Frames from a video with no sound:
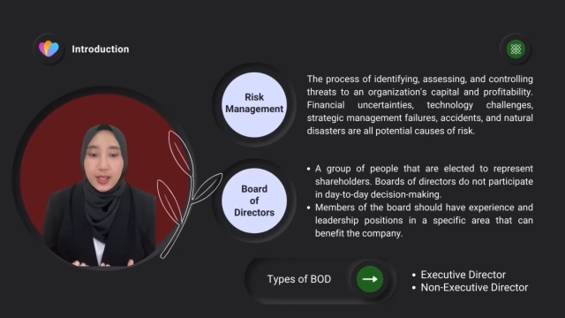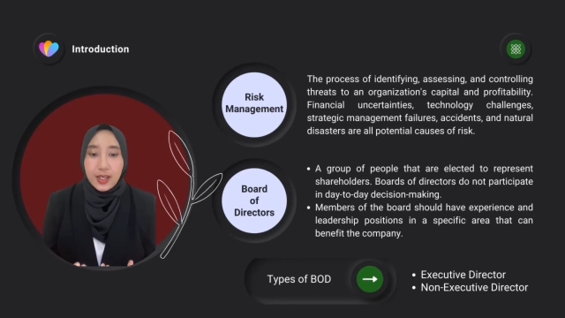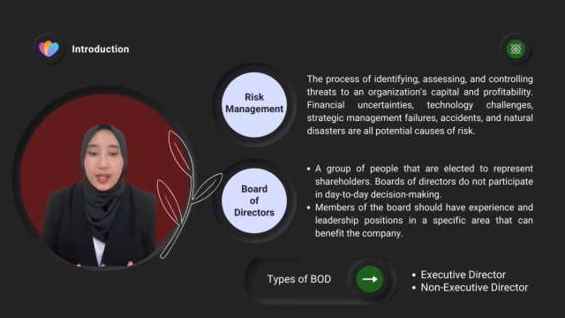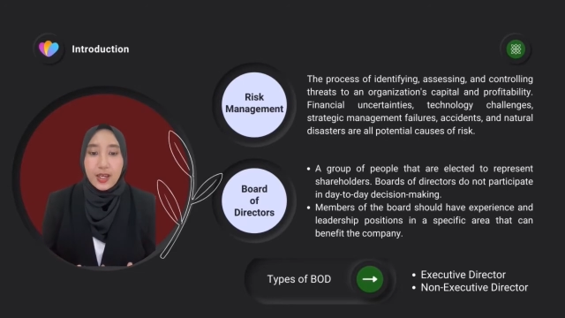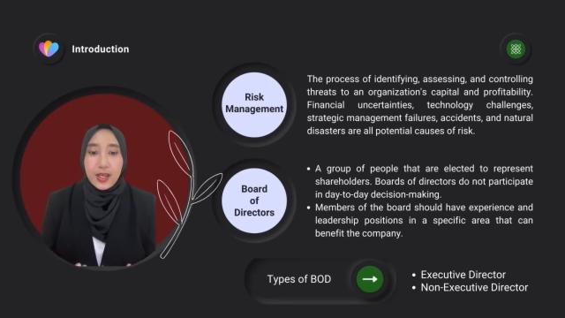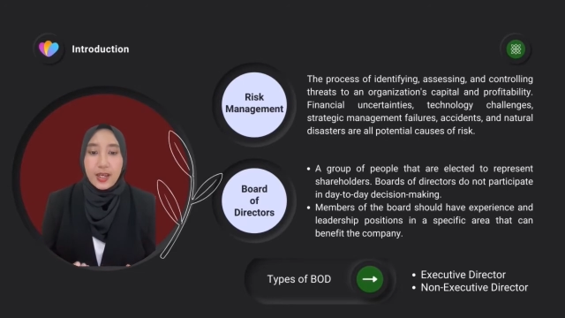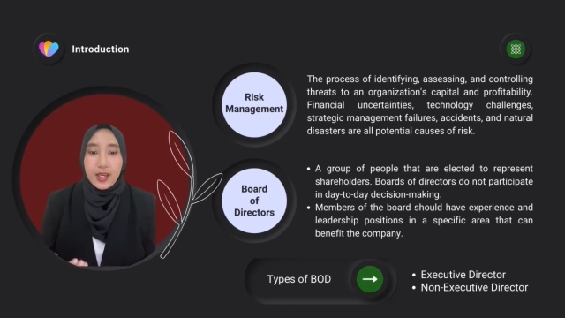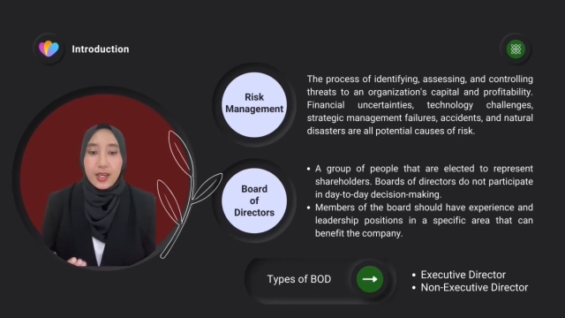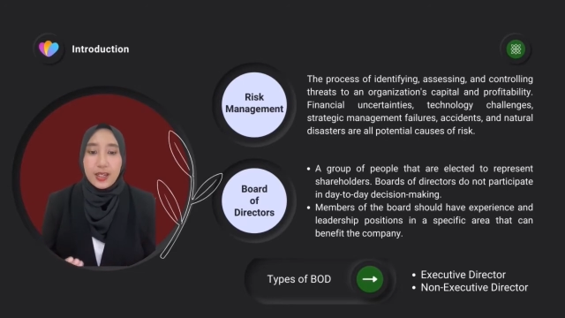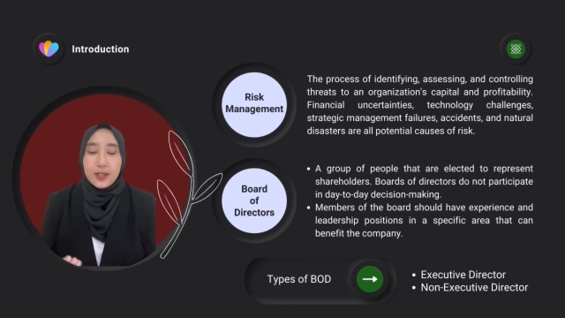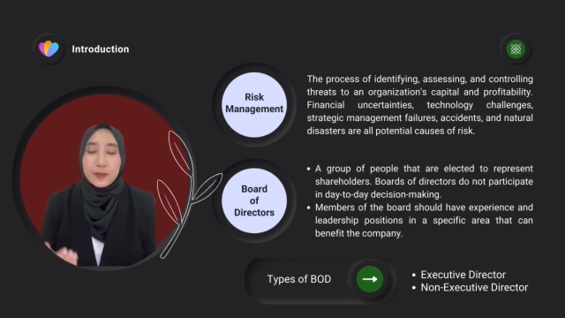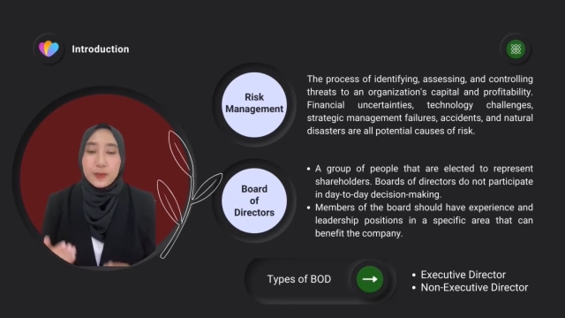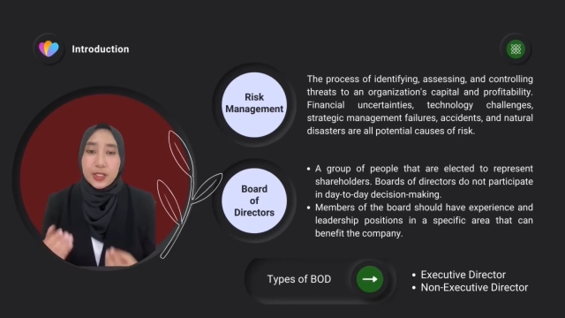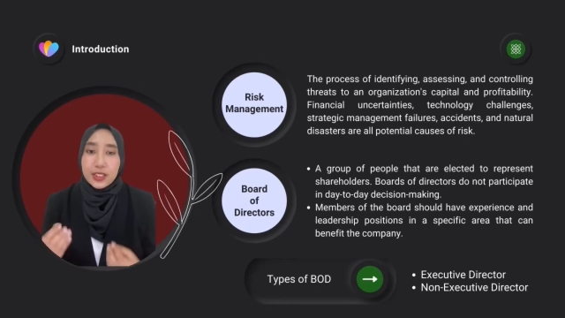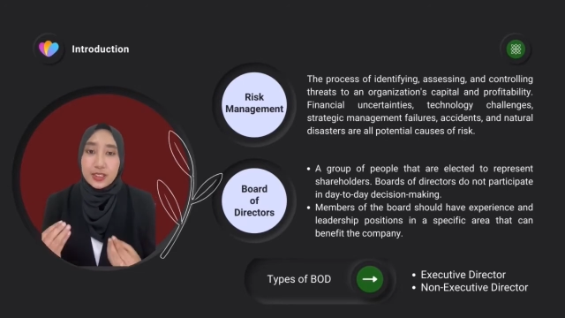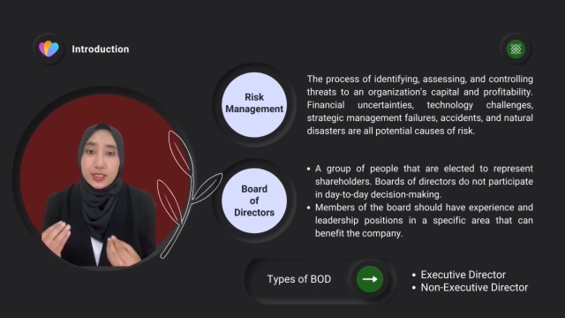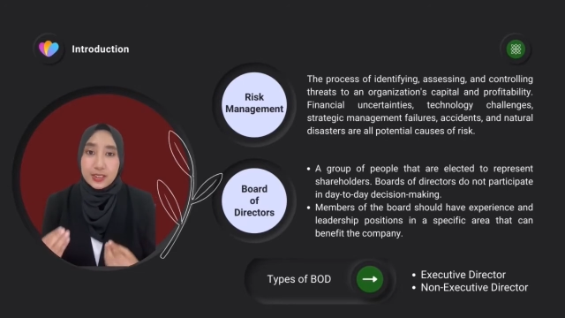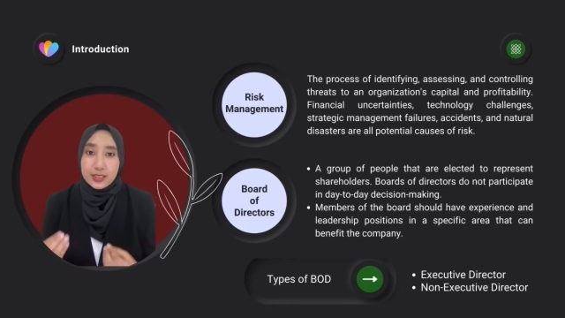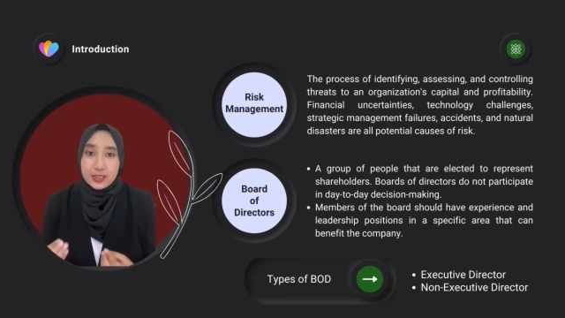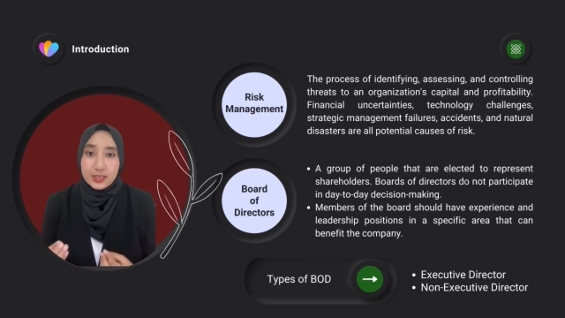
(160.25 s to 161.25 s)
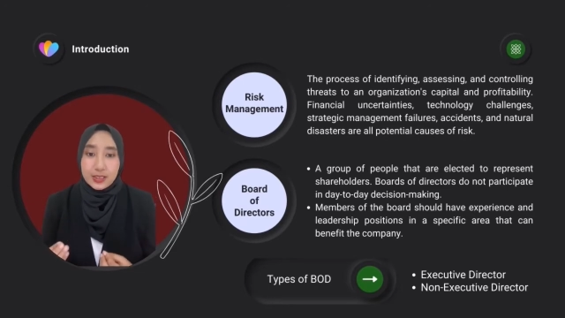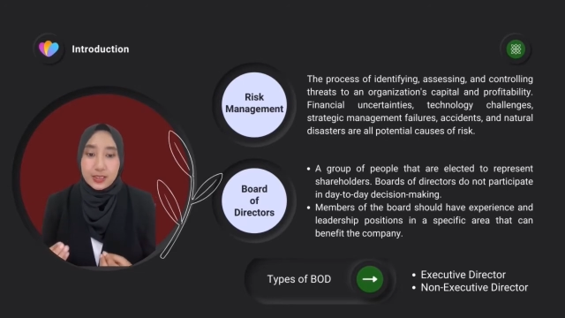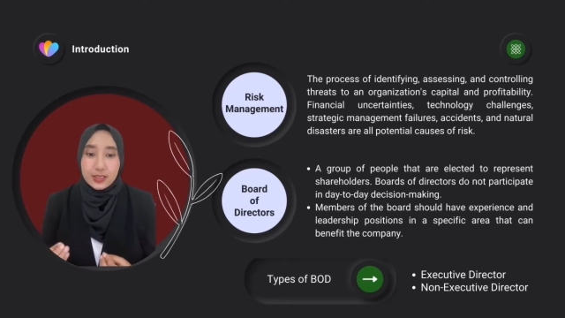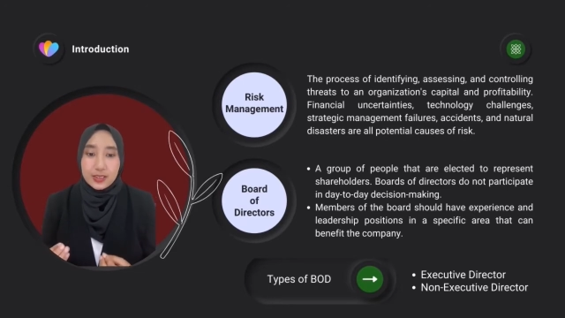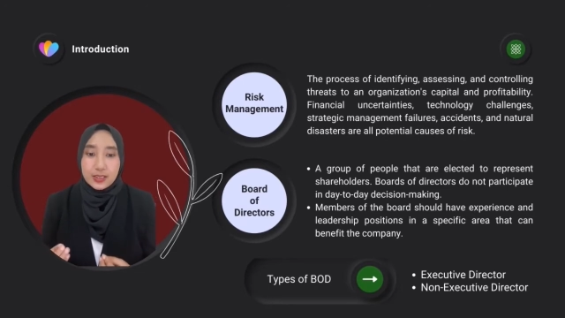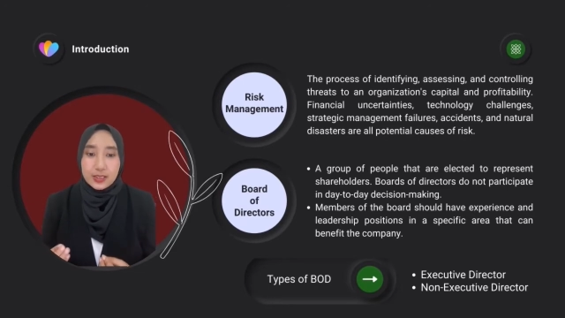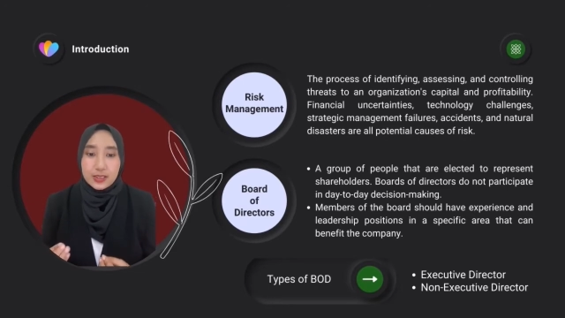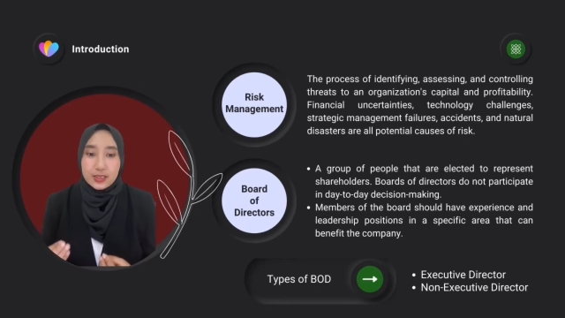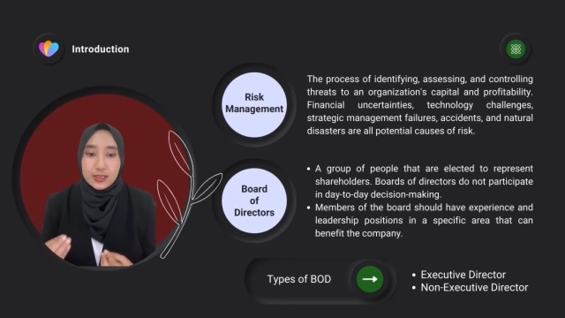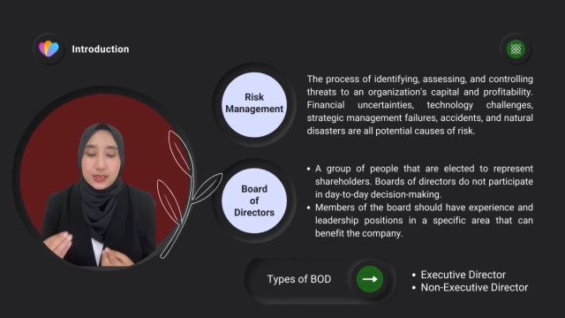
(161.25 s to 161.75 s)
and managing
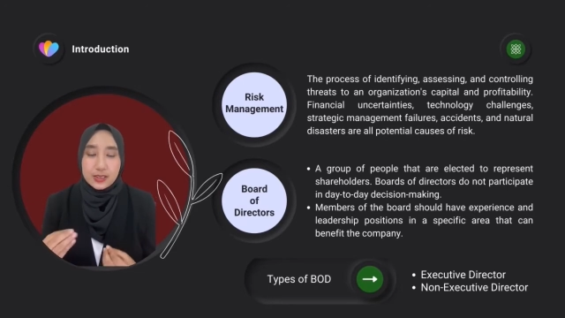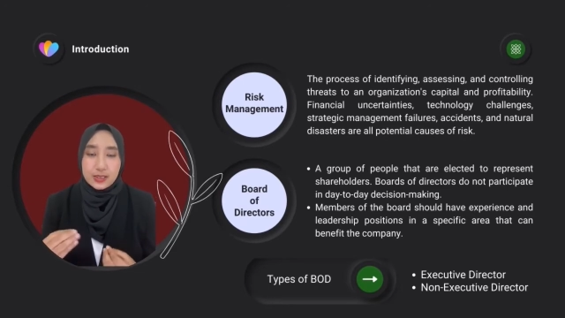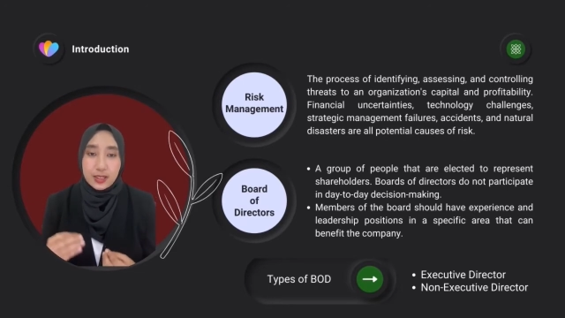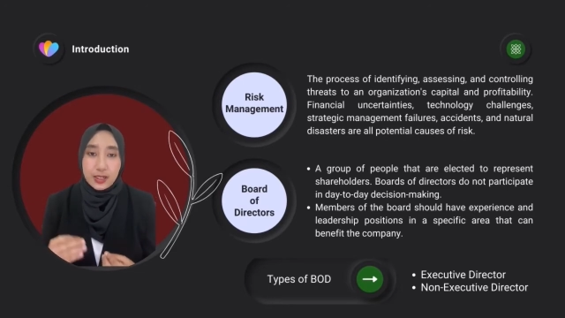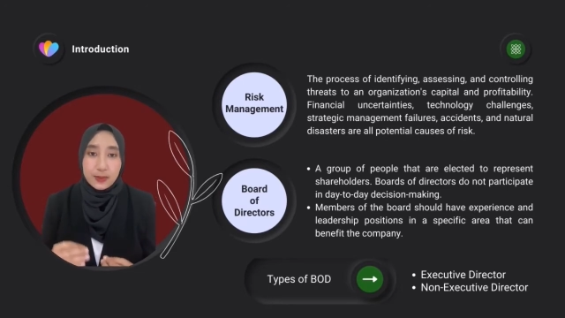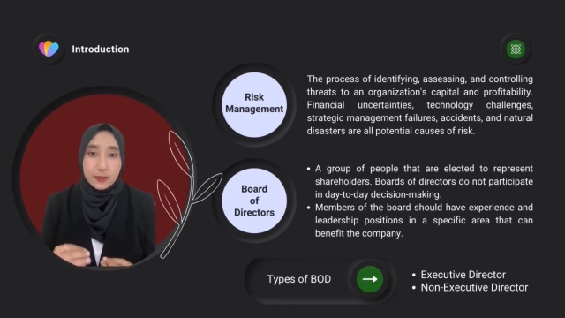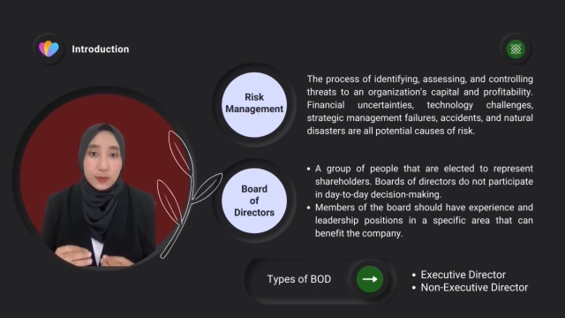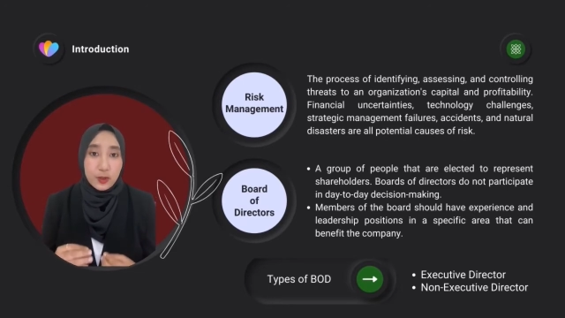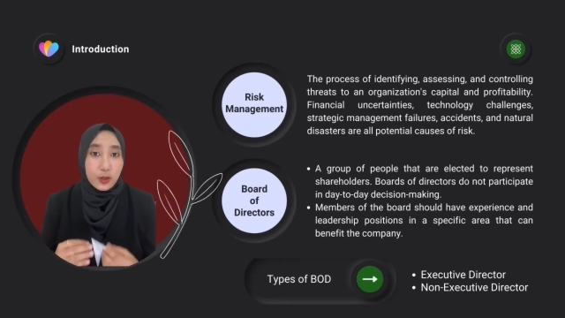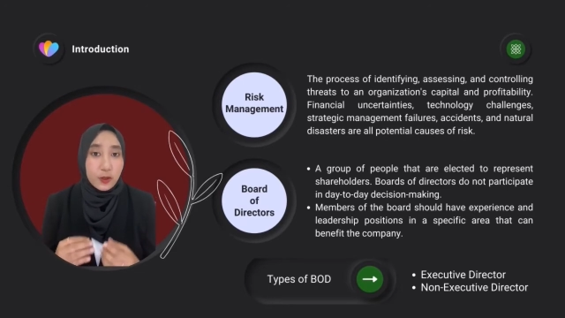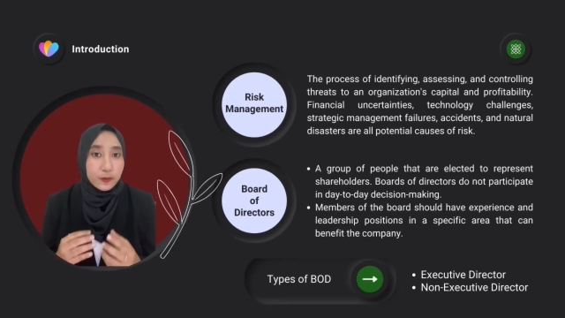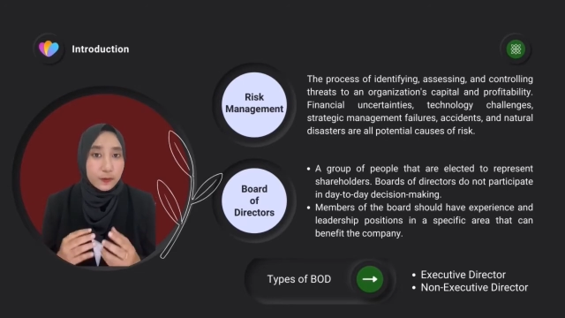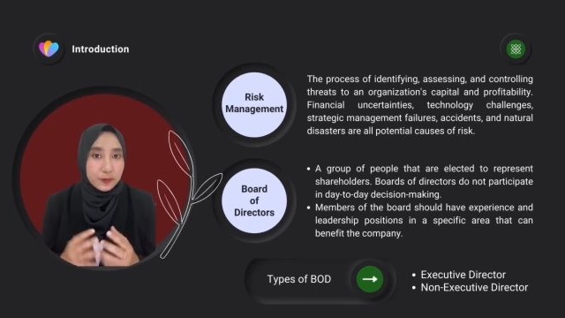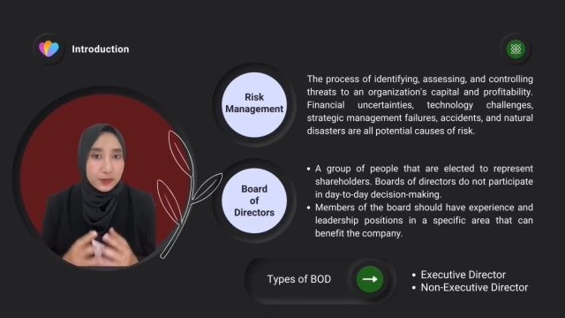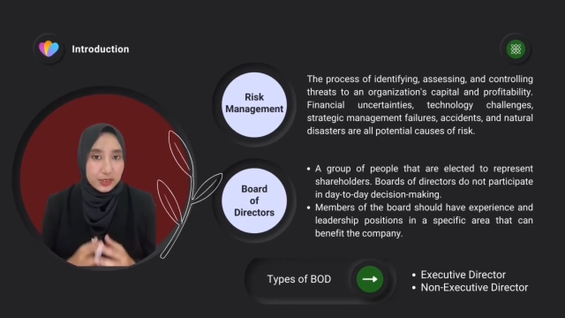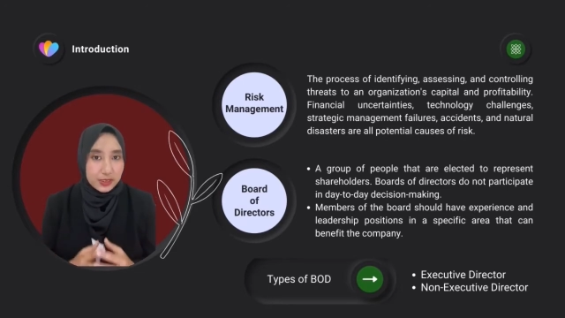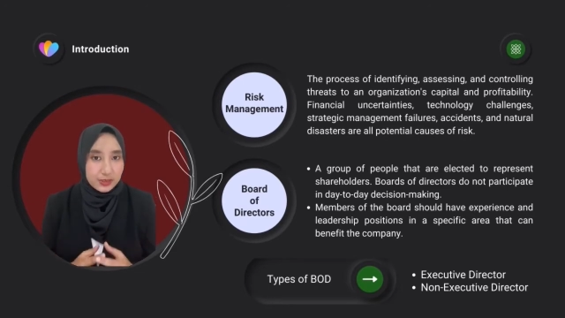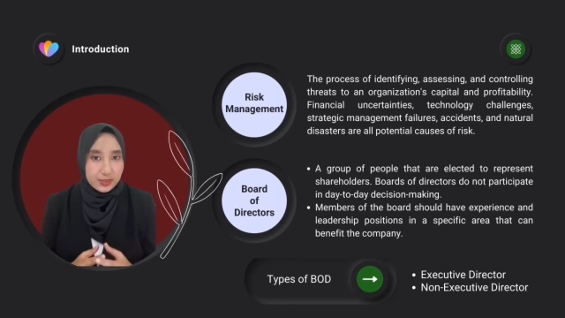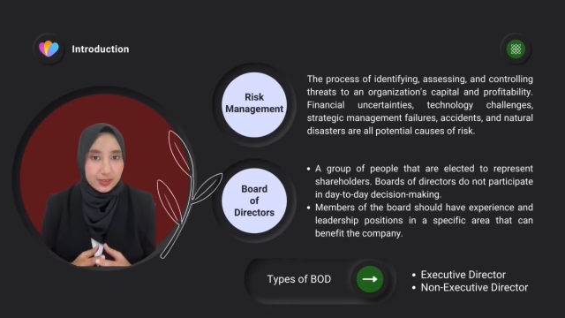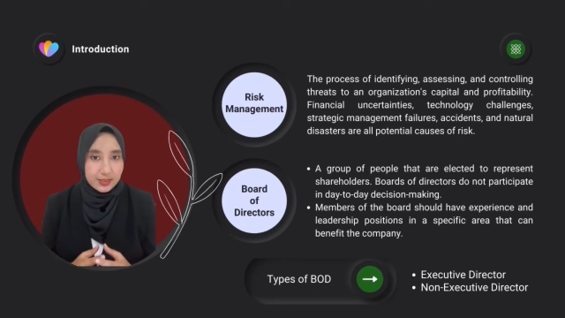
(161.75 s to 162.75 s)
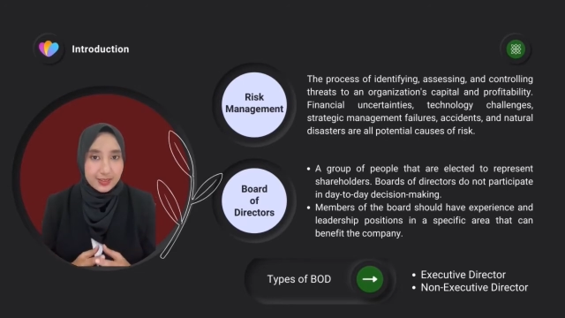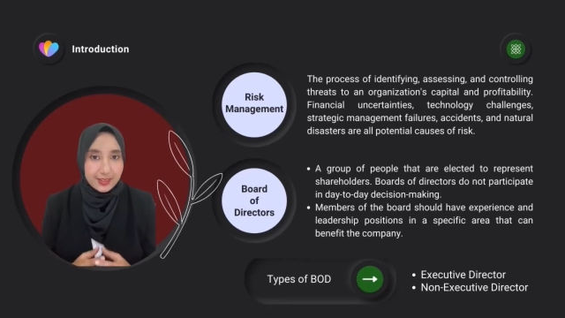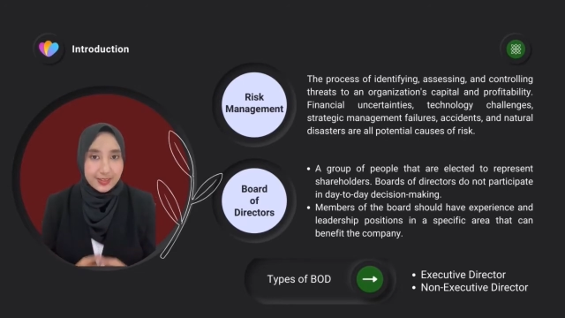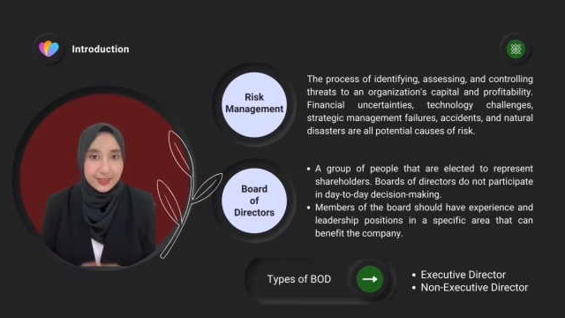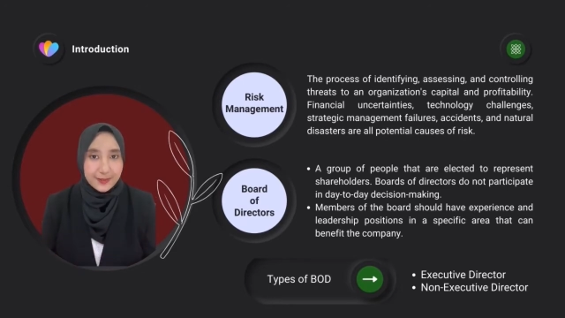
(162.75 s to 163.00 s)
this type of business.